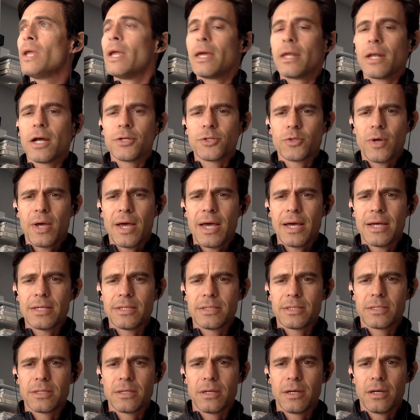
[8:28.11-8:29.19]
It also
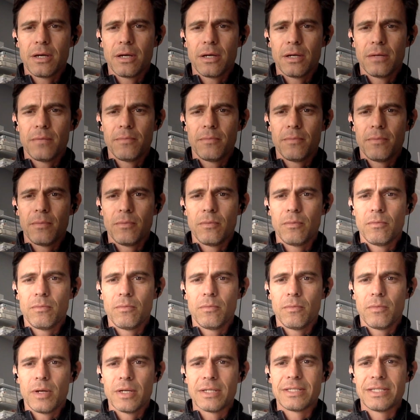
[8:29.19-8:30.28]
has um,
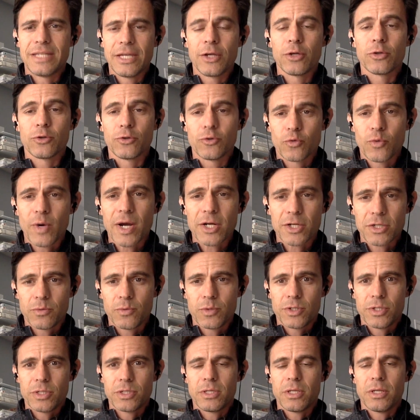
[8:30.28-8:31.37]
a singular direction,
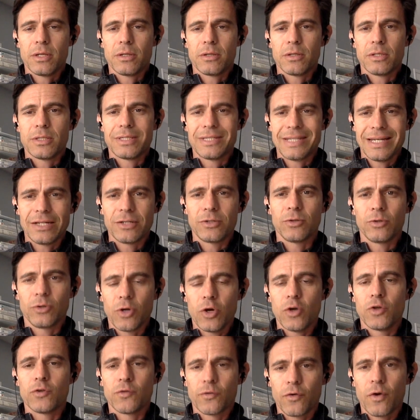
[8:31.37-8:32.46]
which is that the signal
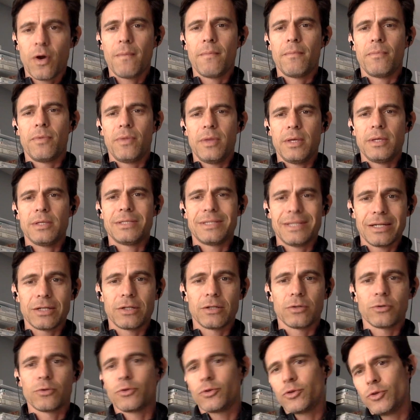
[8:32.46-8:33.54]
goes from the
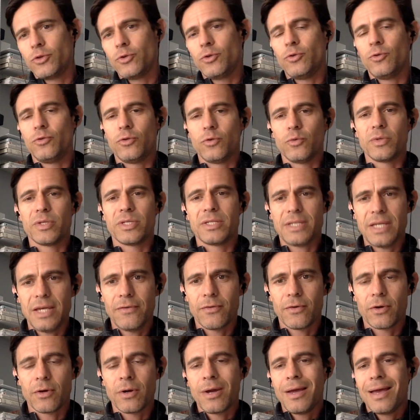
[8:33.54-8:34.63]
signaler to the
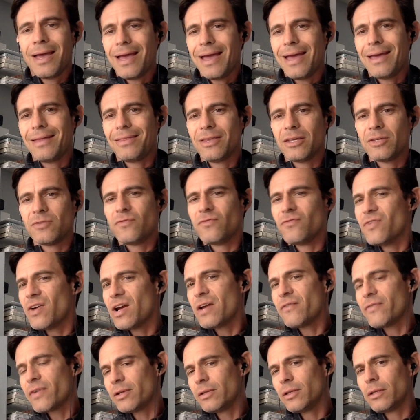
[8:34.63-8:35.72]
receiver, and there's
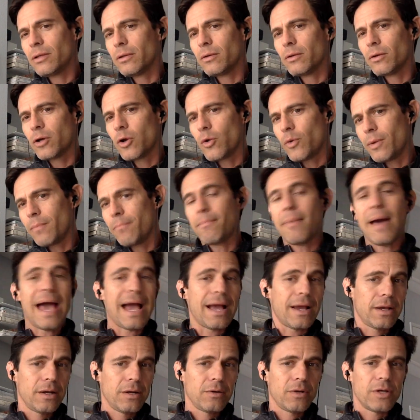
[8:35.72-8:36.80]
very, very little going
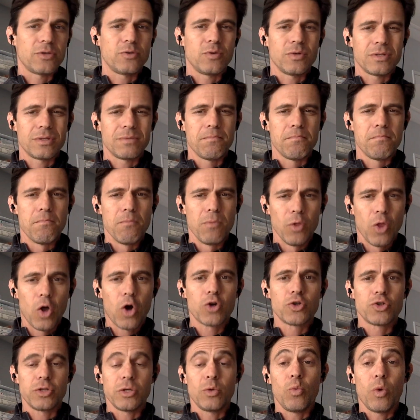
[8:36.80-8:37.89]
back. Right? So it's
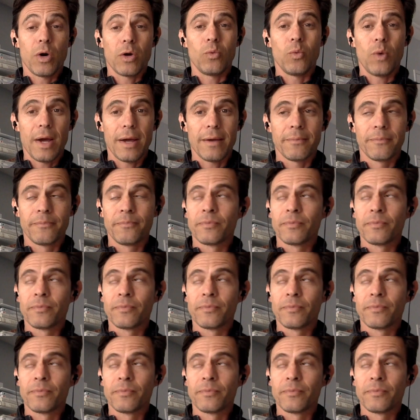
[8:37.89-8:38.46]
largely one way